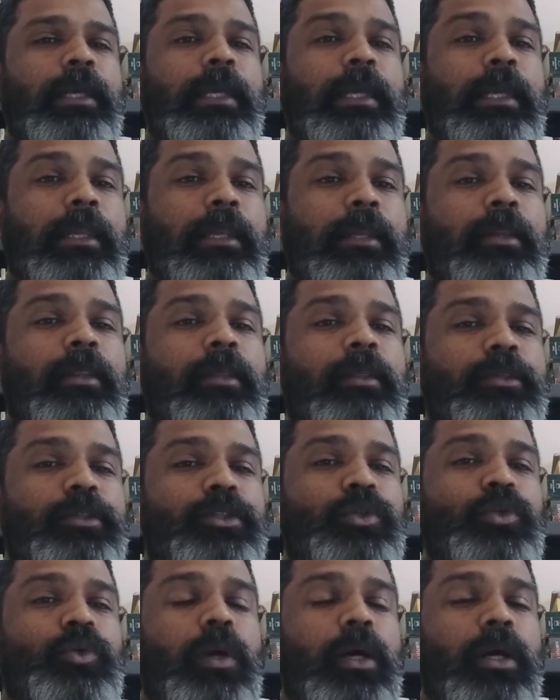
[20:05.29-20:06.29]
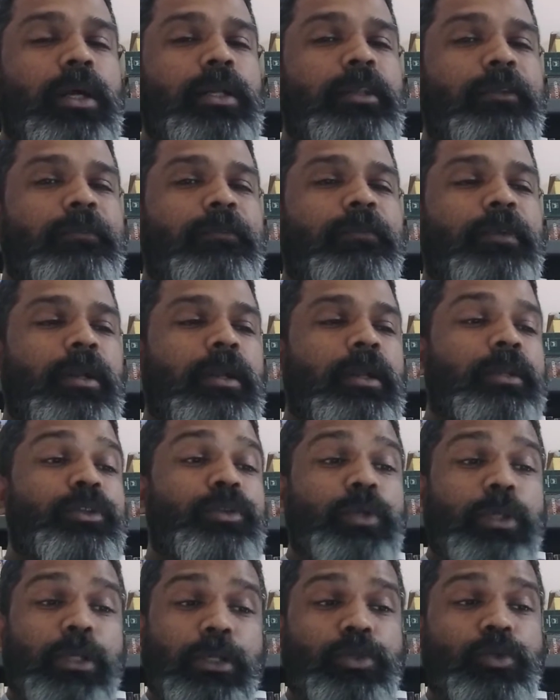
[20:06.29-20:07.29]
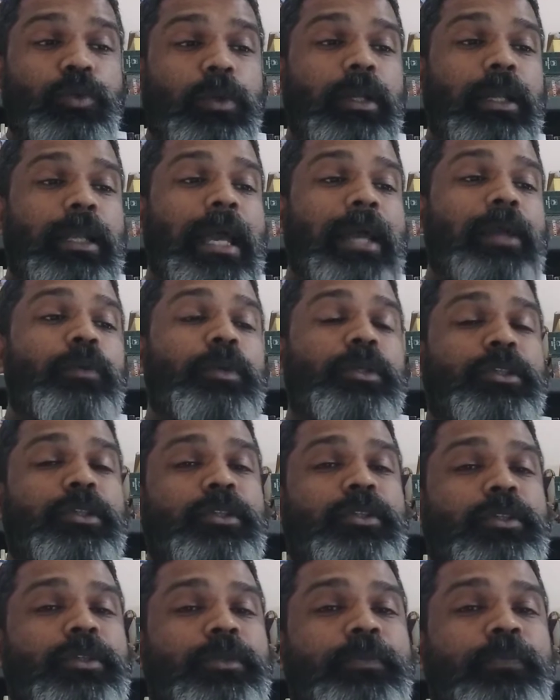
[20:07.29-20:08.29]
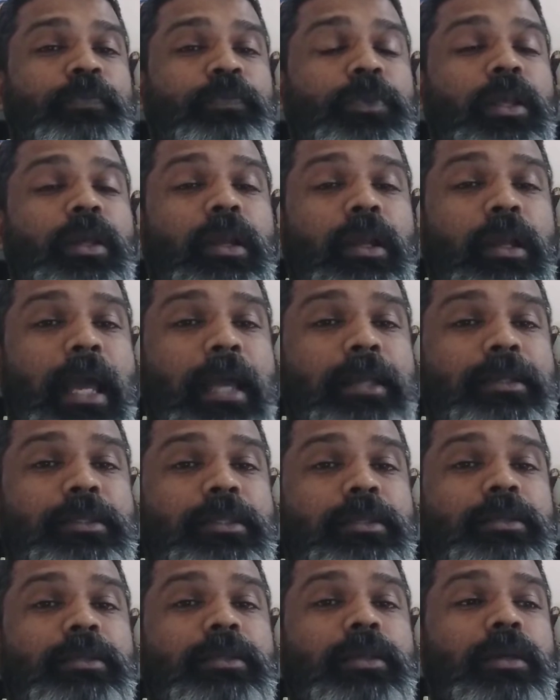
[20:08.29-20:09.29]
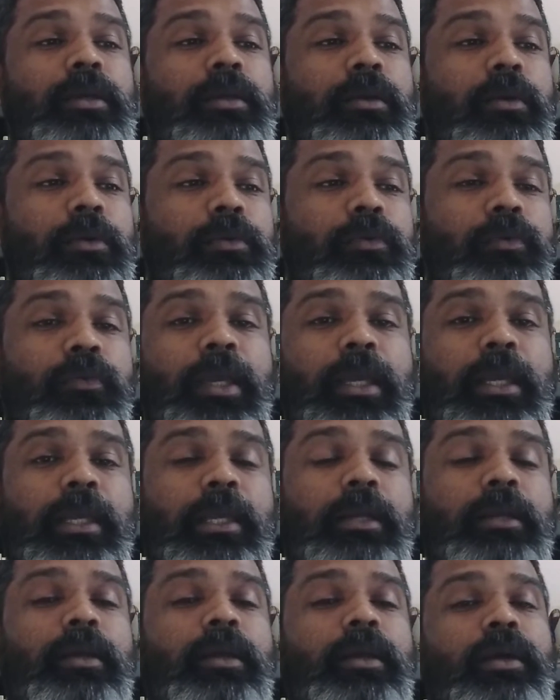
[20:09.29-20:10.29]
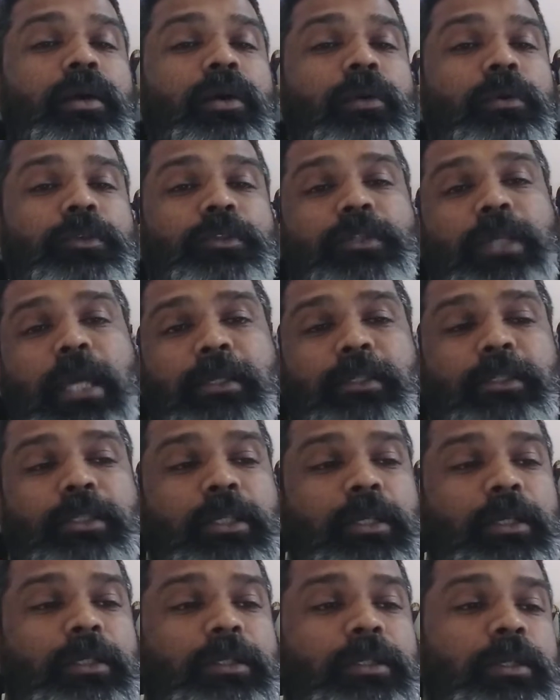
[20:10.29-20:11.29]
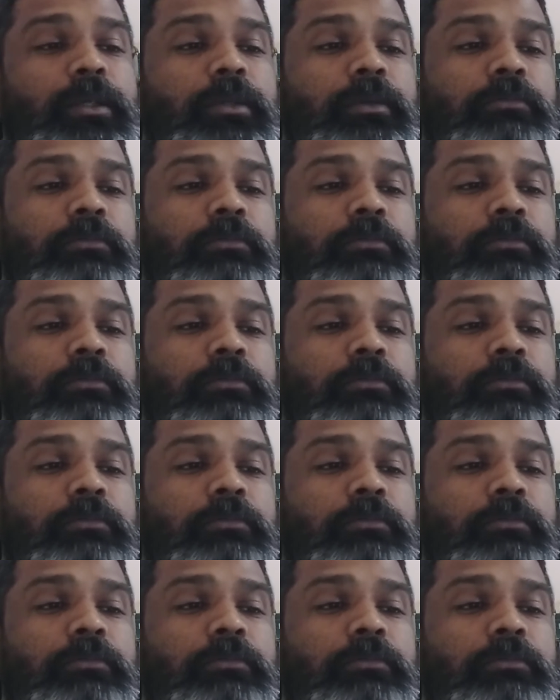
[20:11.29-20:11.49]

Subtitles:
into different into languages, Latin or Greek or Sanskrit.